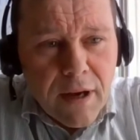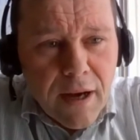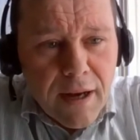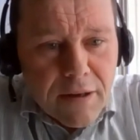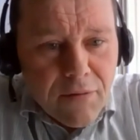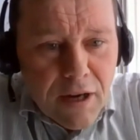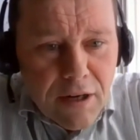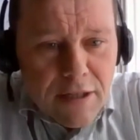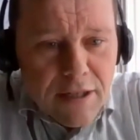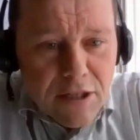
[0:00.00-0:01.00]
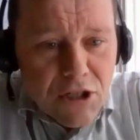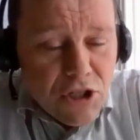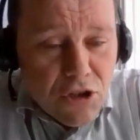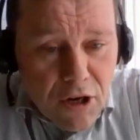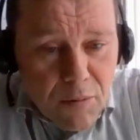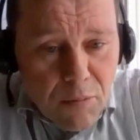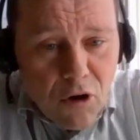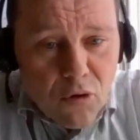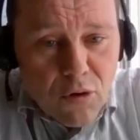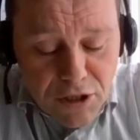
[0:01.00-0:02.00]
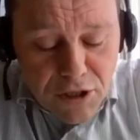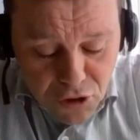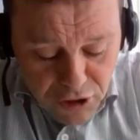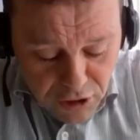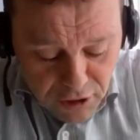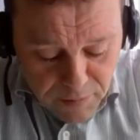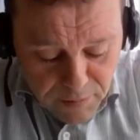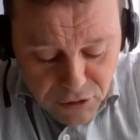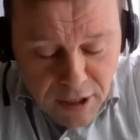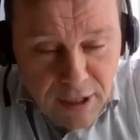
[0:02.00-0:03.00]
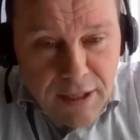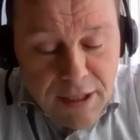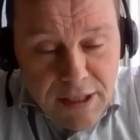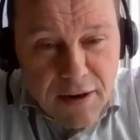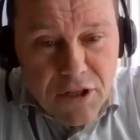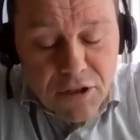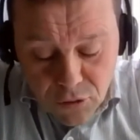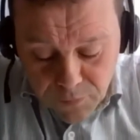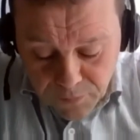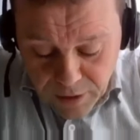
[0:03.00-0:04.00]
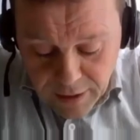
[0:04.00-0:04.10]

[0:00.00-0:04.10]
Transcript: the faculty that teach on our programs that you're going to learn about this afternoon,